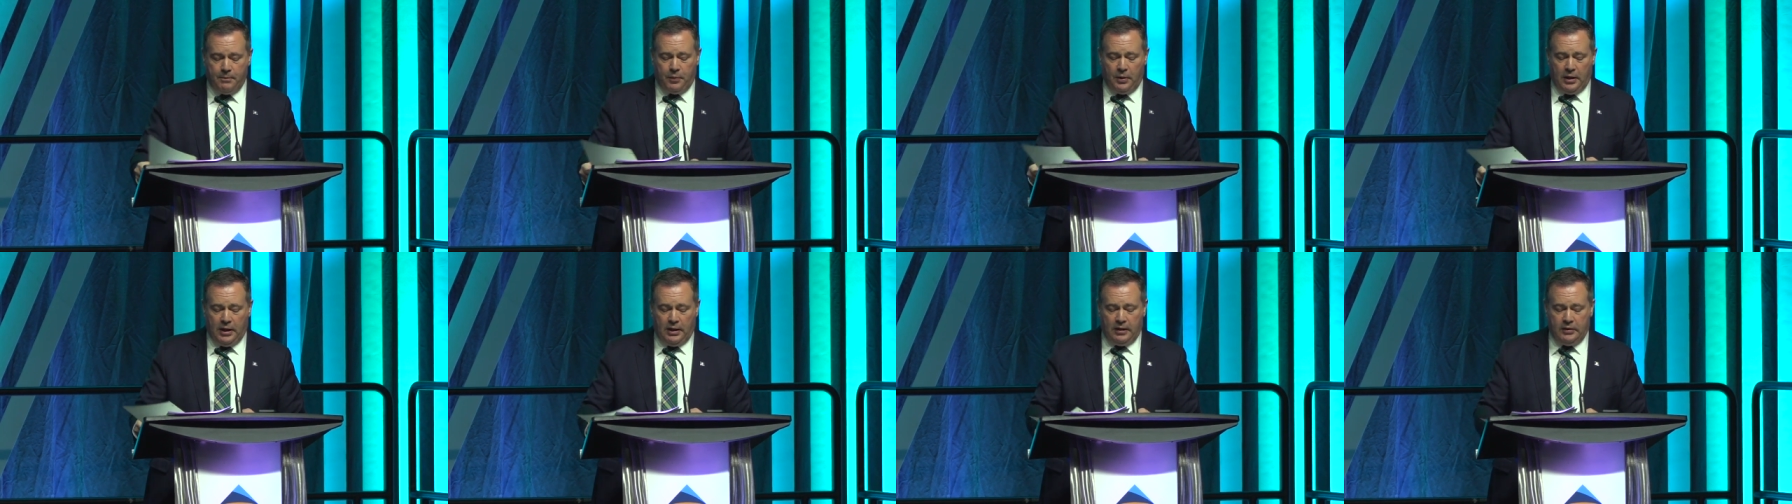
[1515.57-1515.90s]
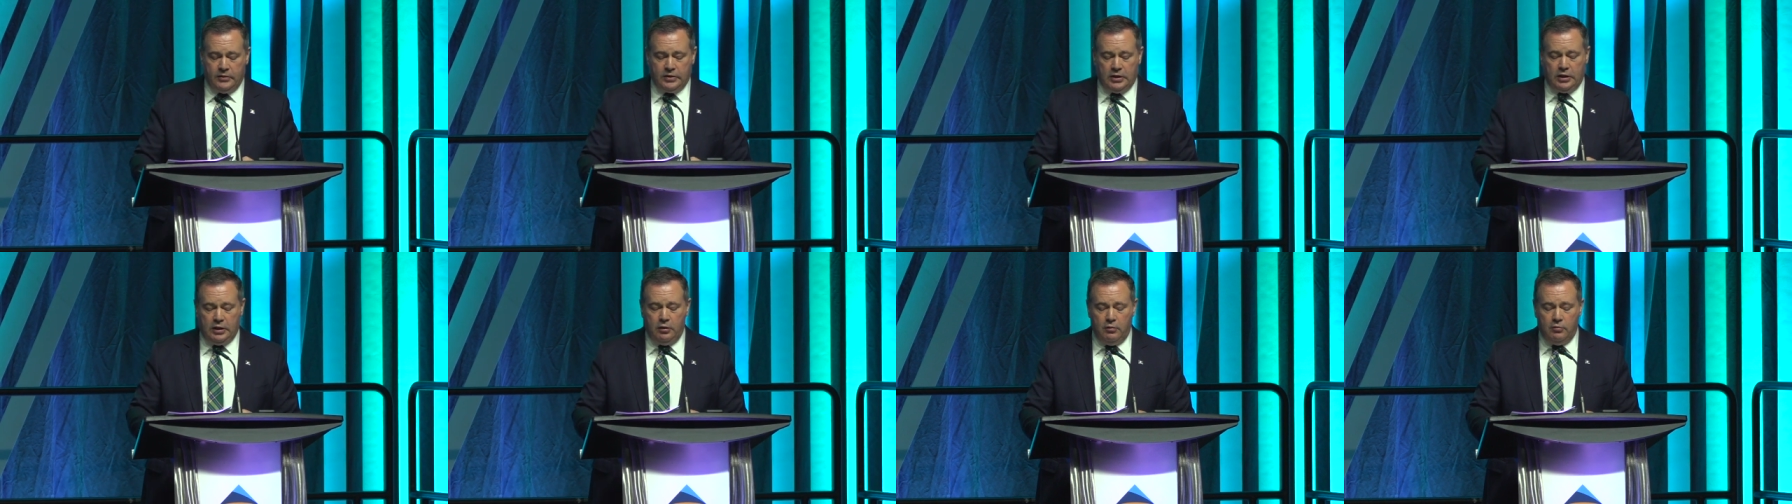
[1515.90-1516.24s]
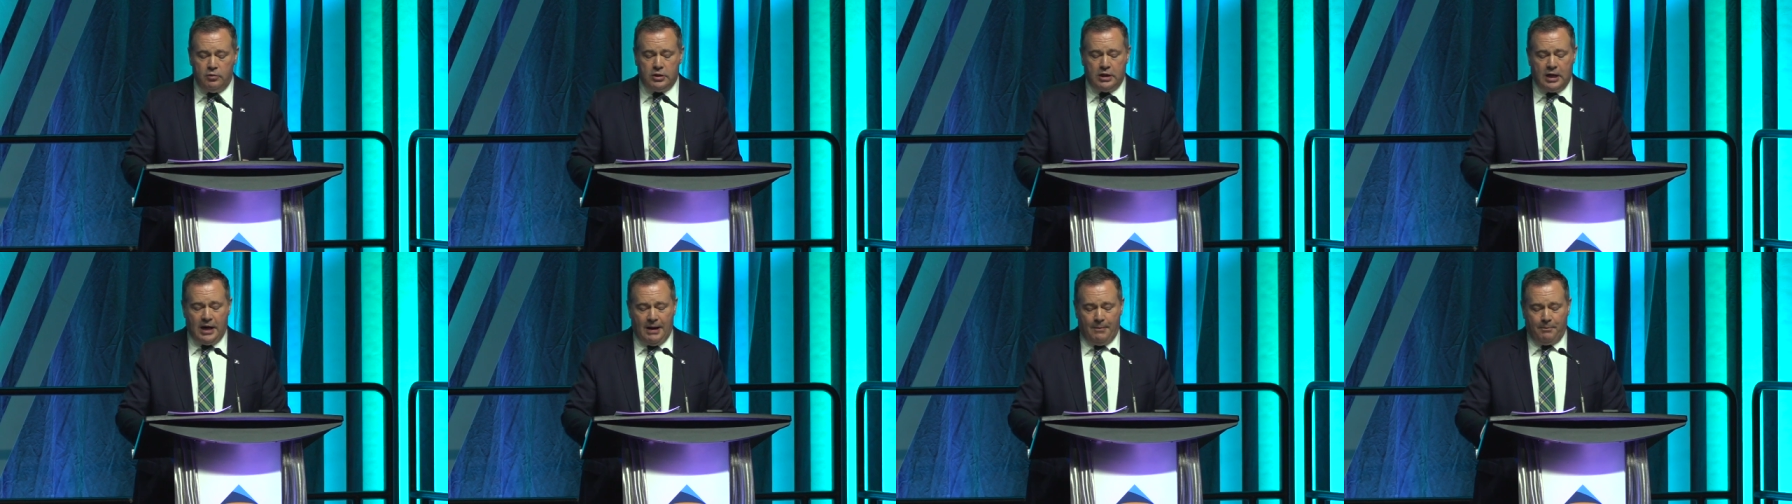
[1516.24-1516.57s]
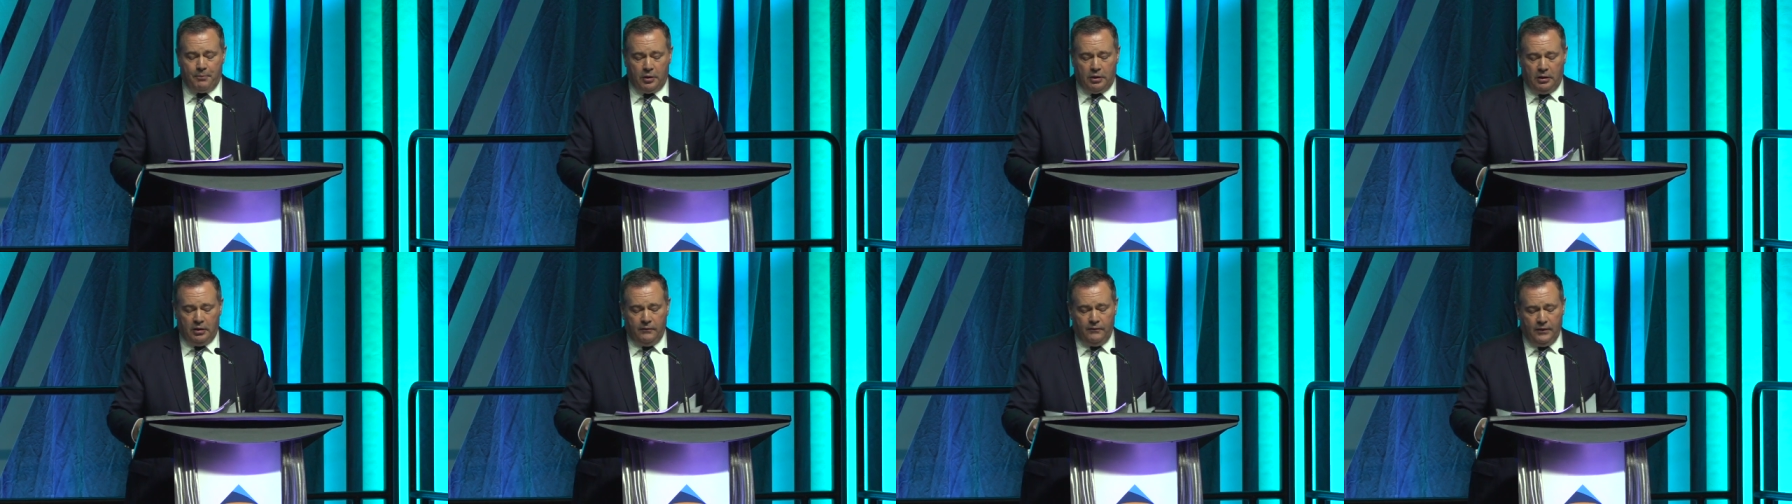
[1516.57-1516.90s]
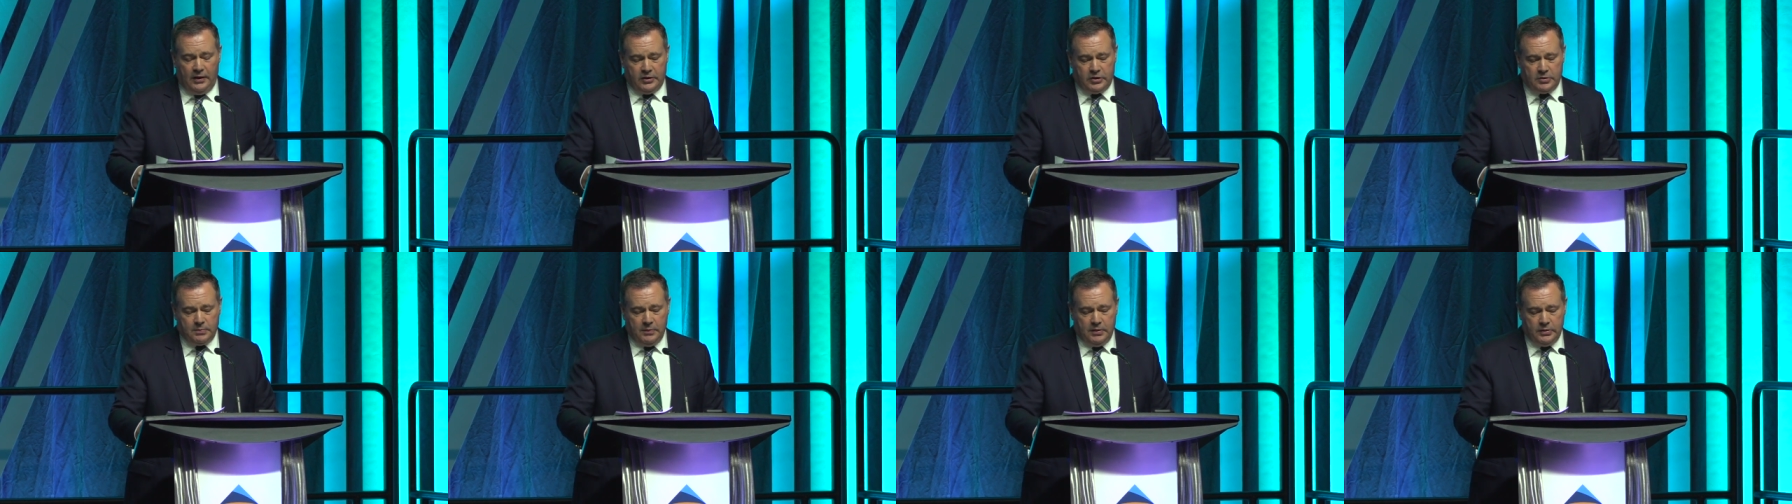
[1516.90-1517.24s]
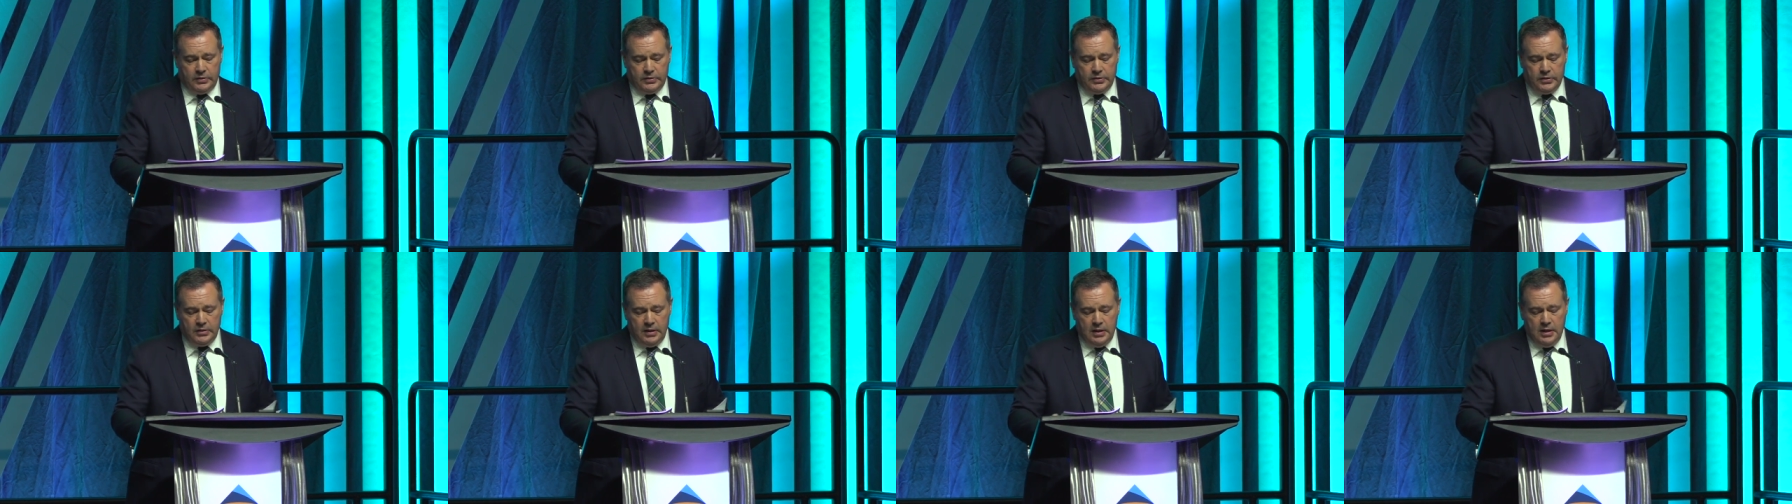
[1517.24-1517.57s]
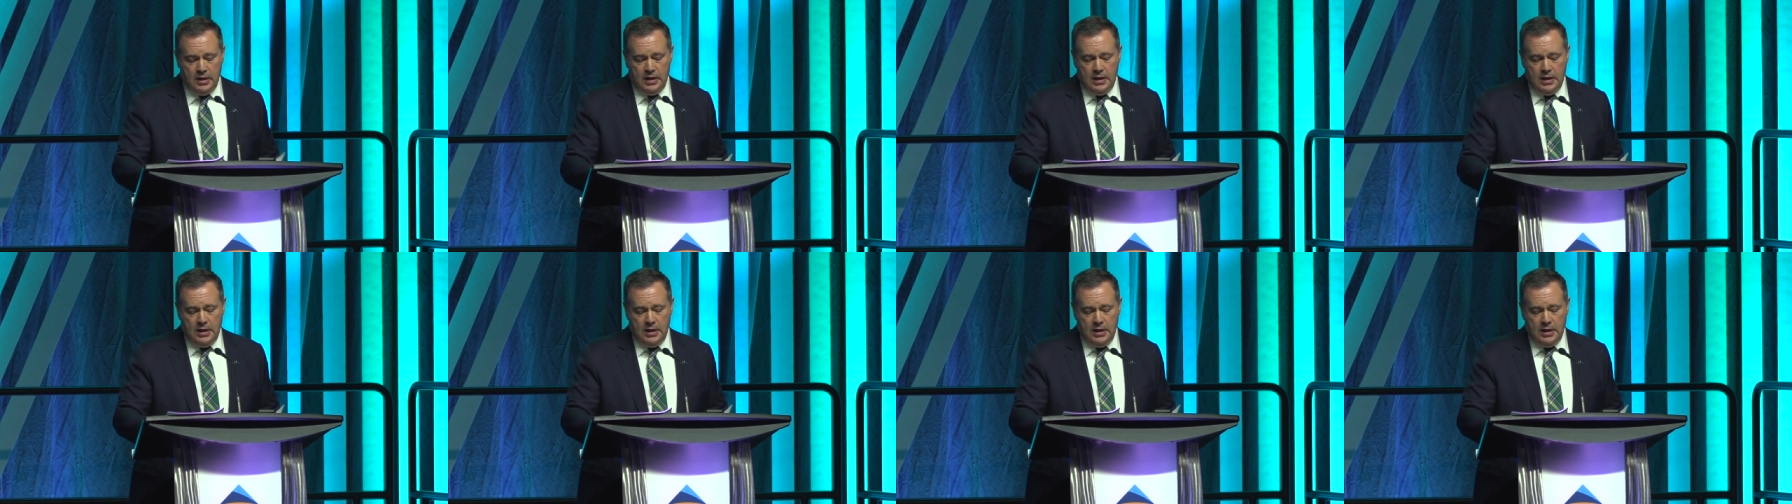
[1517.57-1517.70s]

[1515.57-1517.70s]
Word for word: plan is huge capital investments.